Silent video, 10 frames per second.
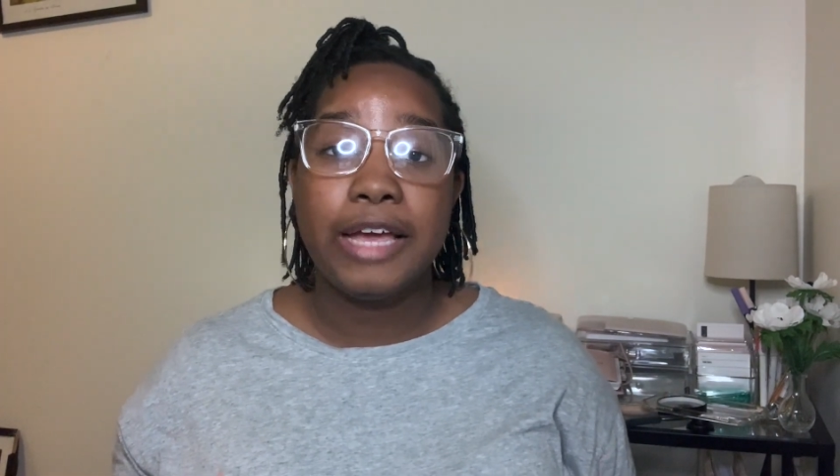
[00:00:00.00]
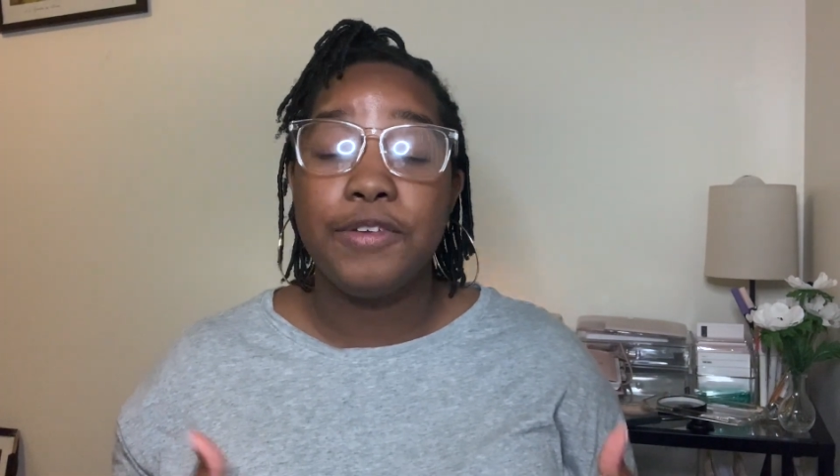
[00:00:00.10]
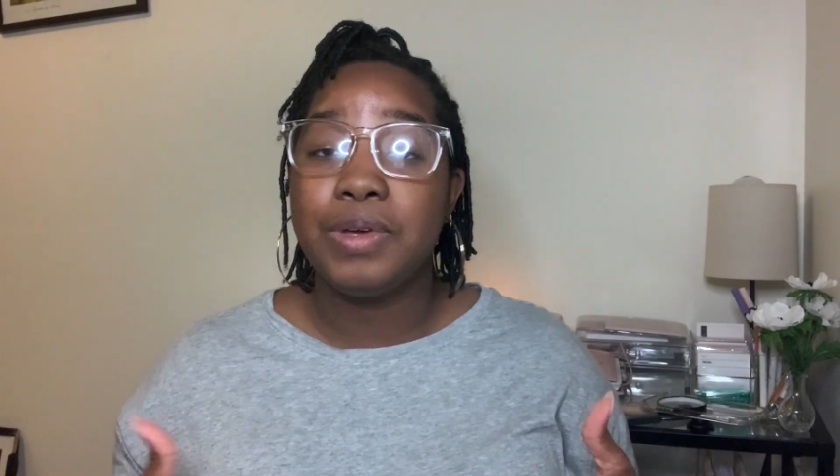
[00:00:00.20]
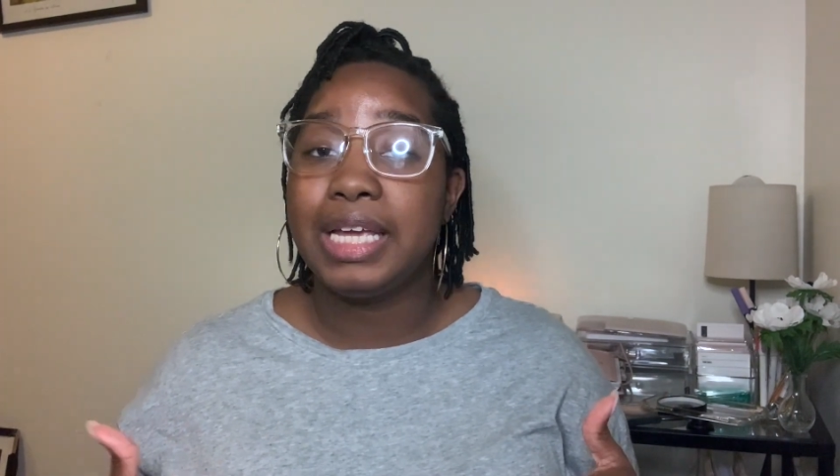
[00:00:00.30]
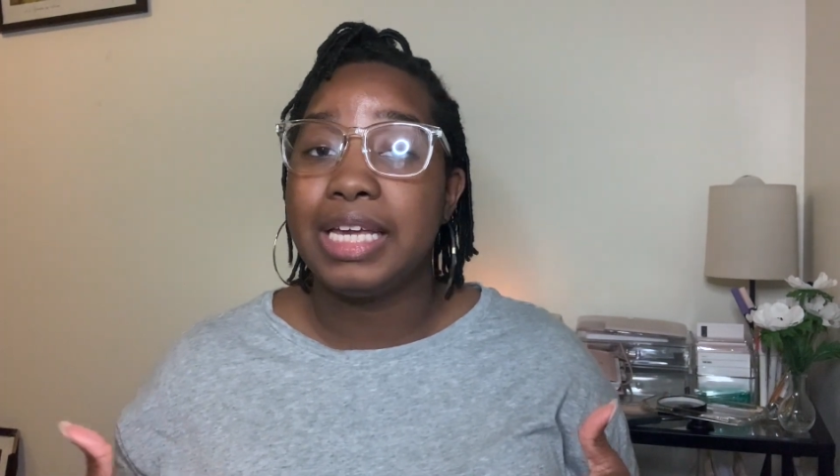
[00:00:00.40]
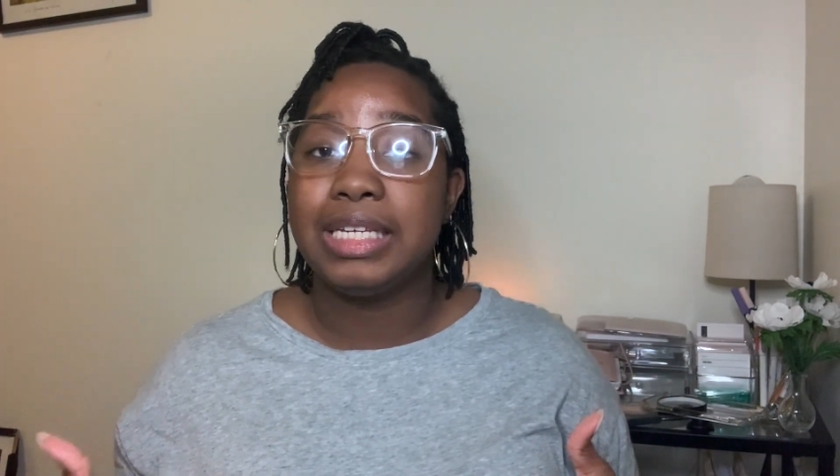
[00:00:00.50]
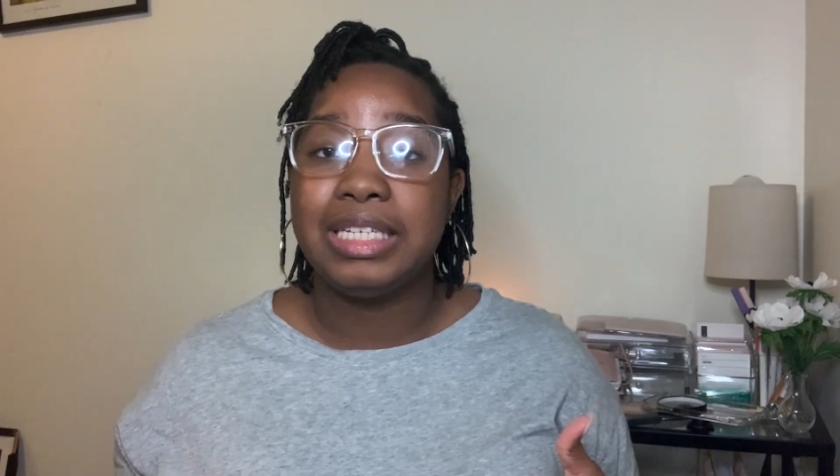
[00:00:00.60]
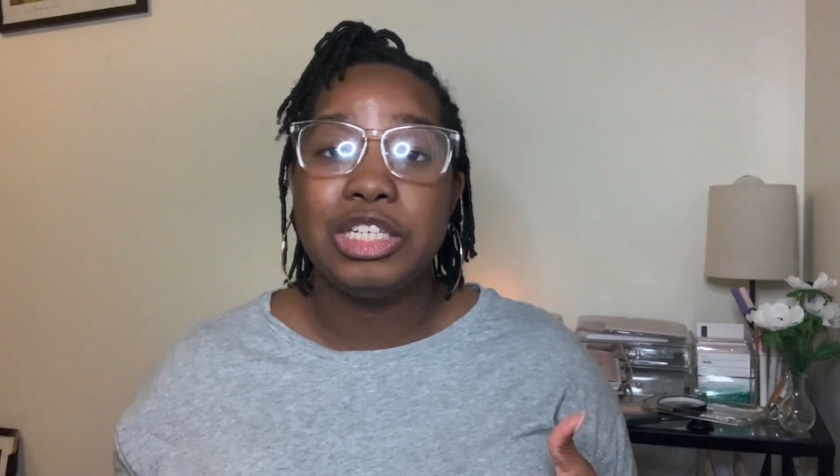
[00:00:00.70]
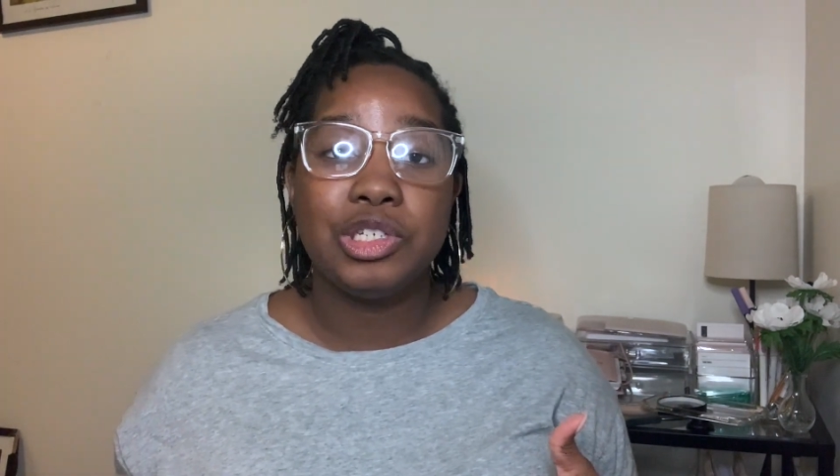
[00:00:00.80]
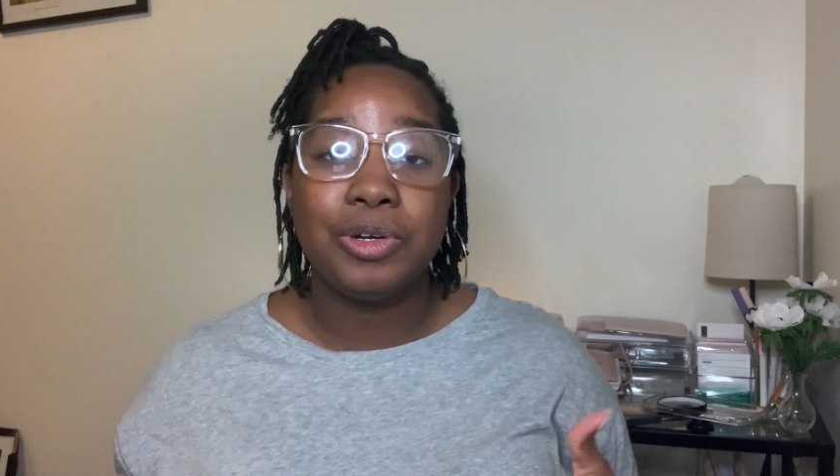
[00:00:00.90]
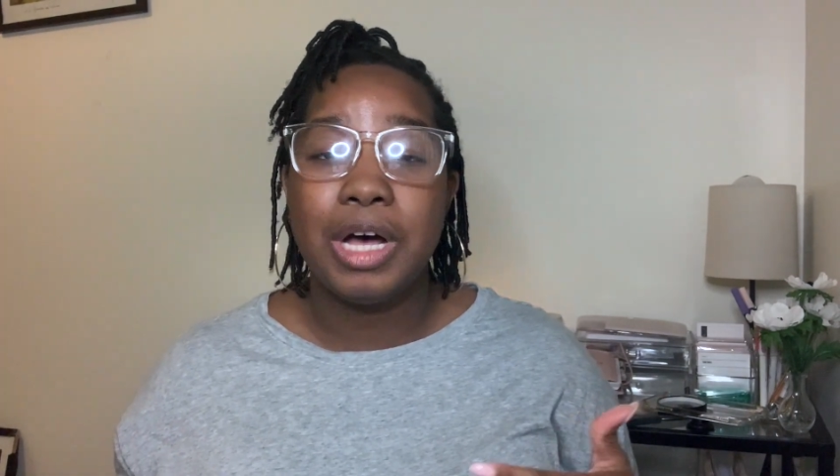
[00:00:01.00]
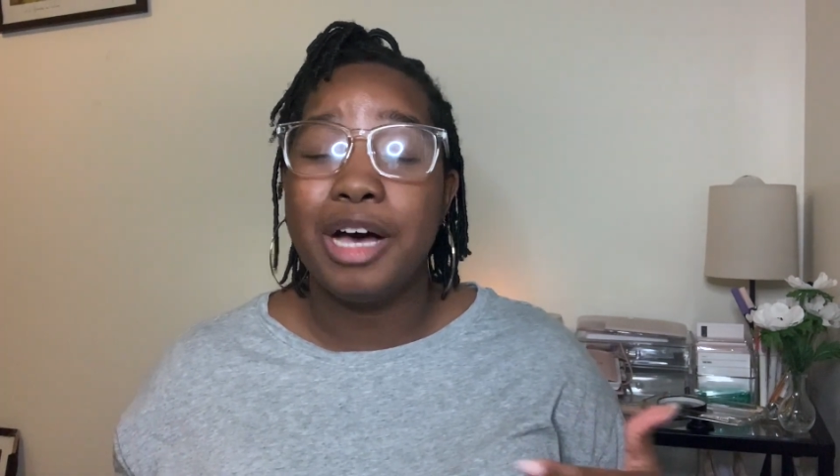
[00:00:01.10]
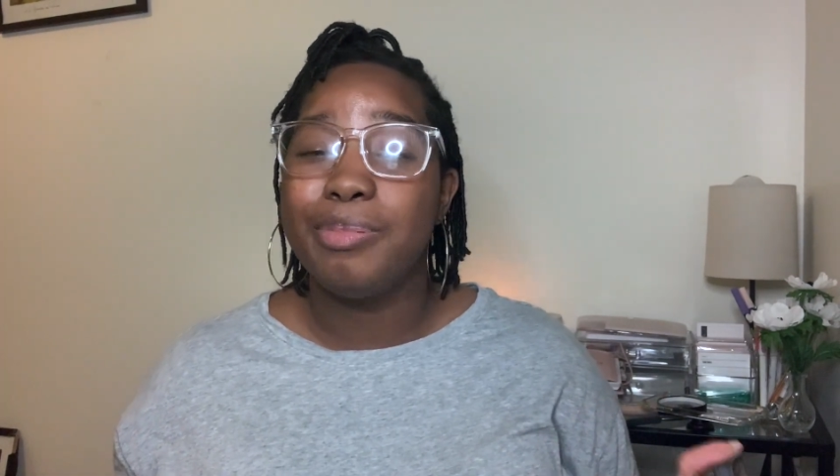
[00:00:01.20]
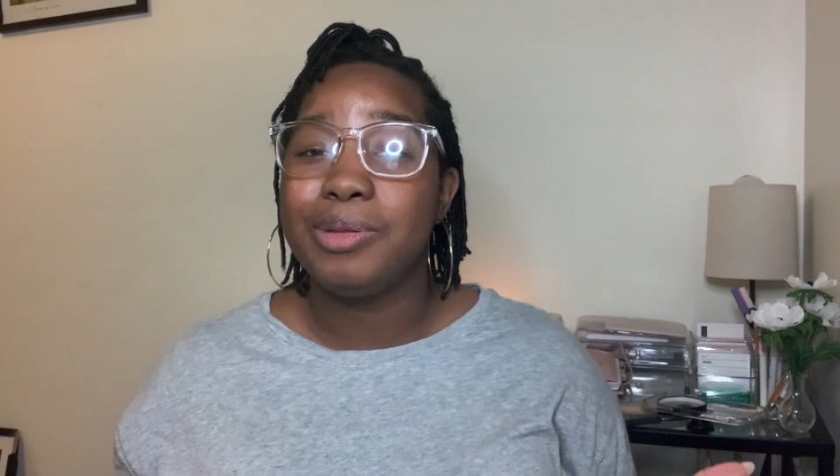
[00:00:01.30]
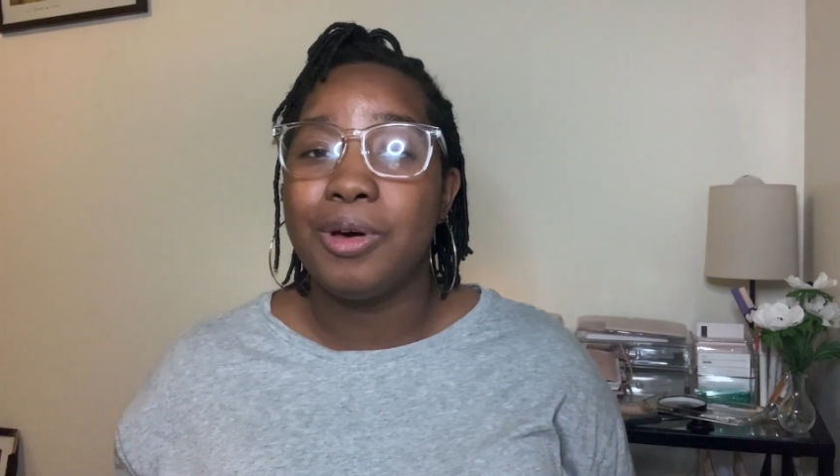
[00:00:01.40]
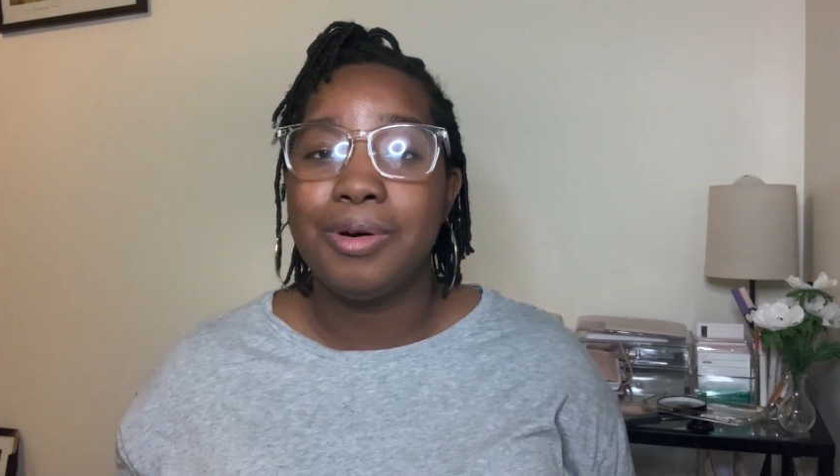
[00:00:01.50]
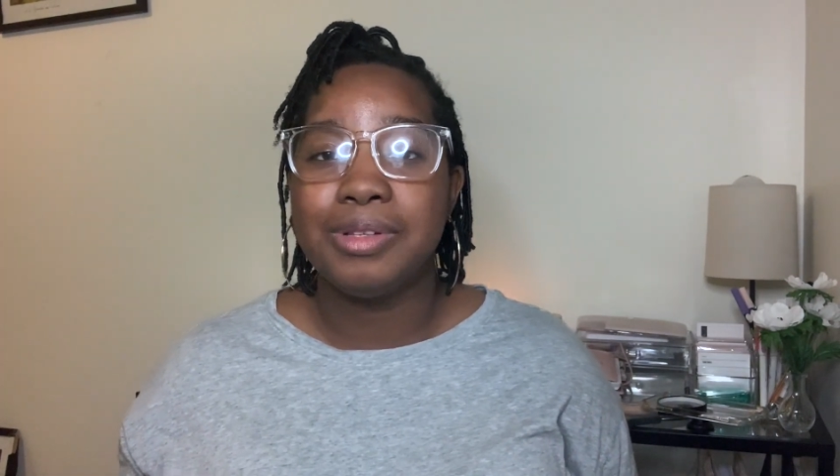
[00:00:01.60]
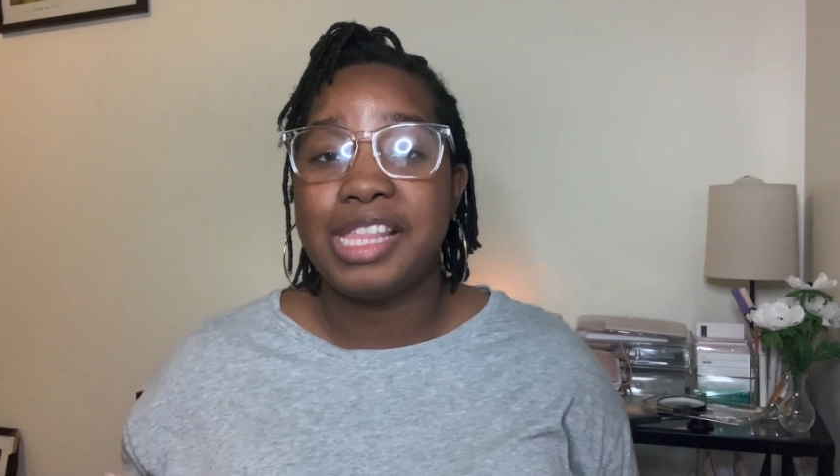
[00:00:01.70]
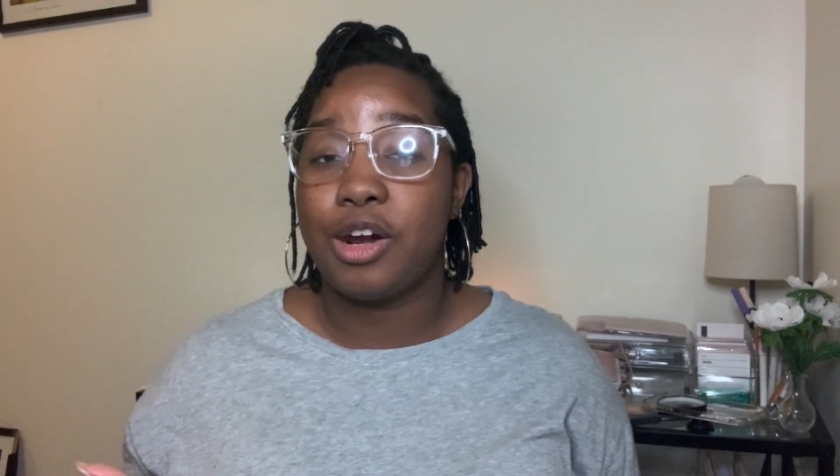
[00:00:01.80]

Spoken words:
You can get a digital upload